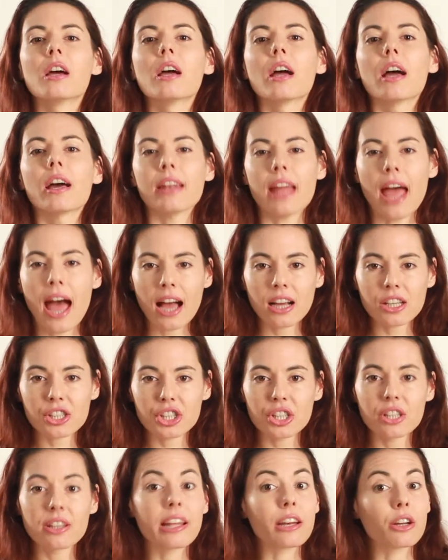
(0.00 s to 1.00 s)
an
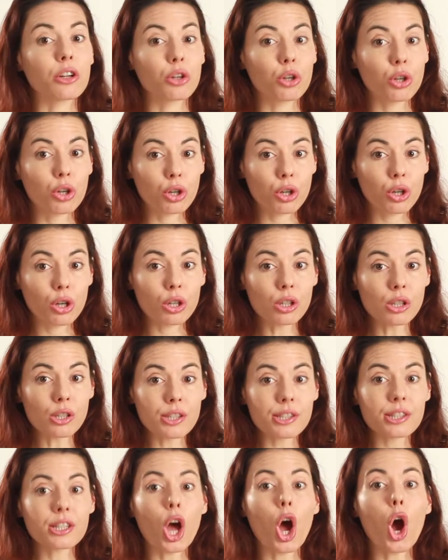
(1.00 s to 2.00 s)
action that
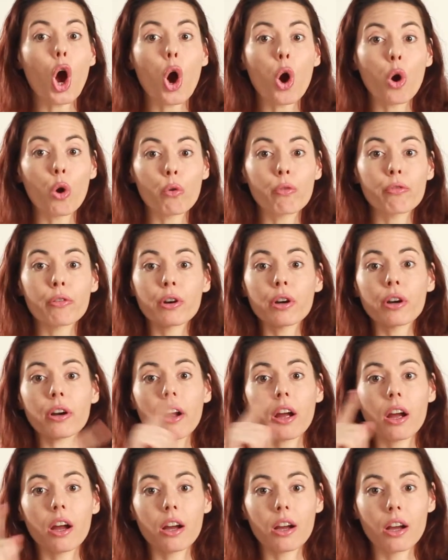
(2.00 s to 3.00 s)
occurs over
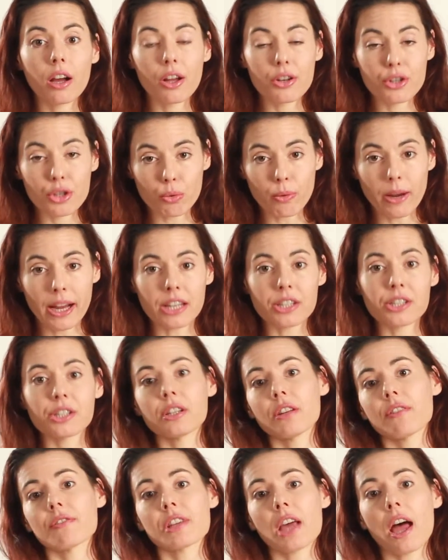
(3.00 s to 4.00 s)
a duration
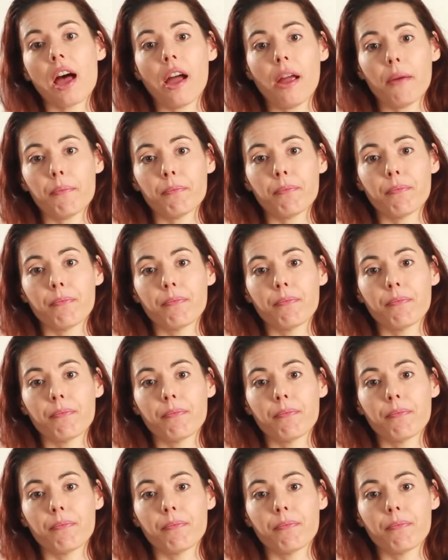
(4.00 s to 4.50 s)
of time.